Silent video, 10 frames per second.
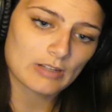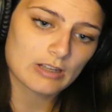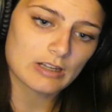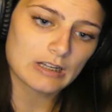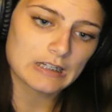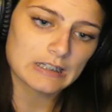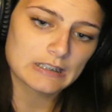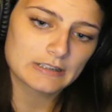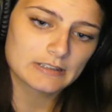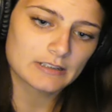
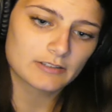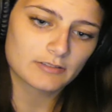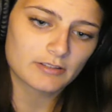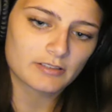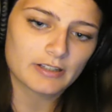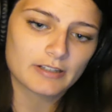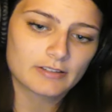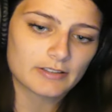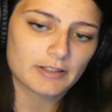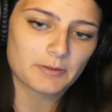I didn't think
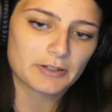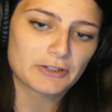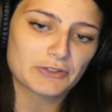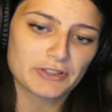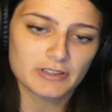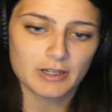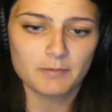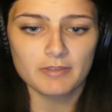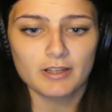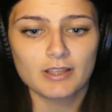that they were going to do the
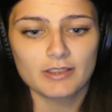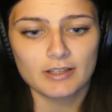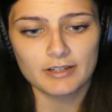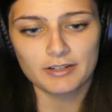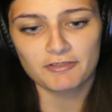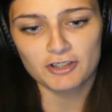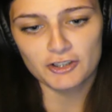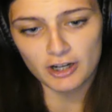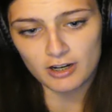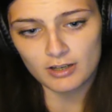same thing that they did for
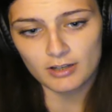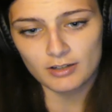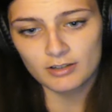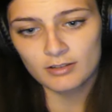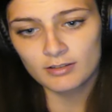John.